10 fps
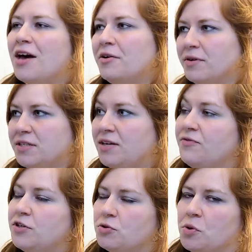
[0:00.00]
I don't want to say
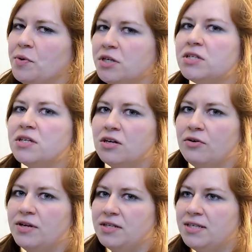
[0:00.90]
visual. We're just going to
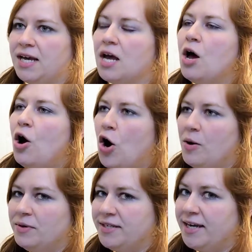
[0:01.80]
go ahead and say
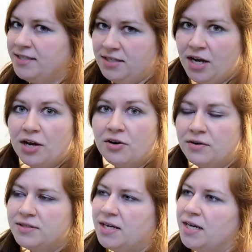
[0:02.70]
homozygous and
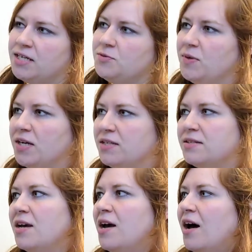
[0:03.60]
heterozygous
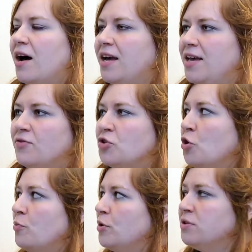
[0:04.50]
because uh, even
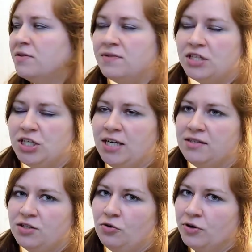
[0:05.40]
though most of the
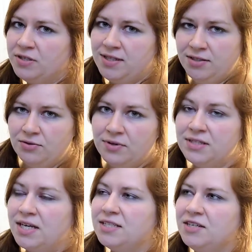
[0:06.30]
genes in corn snakes are
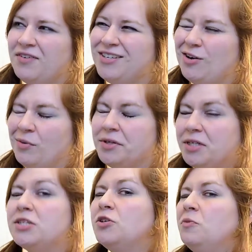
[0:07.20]
recessive, I don't want to
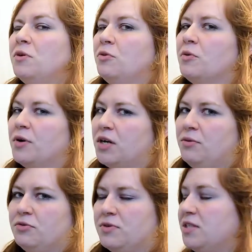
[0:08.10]
assume that we're
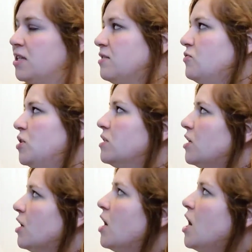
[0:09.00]
working with recessive genes
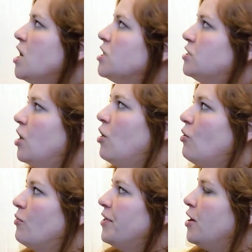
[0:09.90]
here.
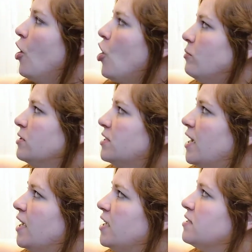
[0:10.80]
So the
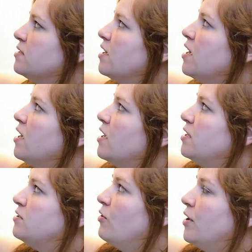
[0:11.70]
homozygous
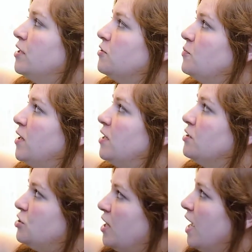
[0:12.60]
is going to
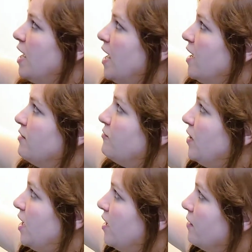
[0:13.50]
be J and
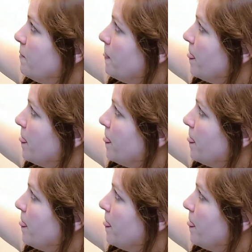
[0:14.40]
V.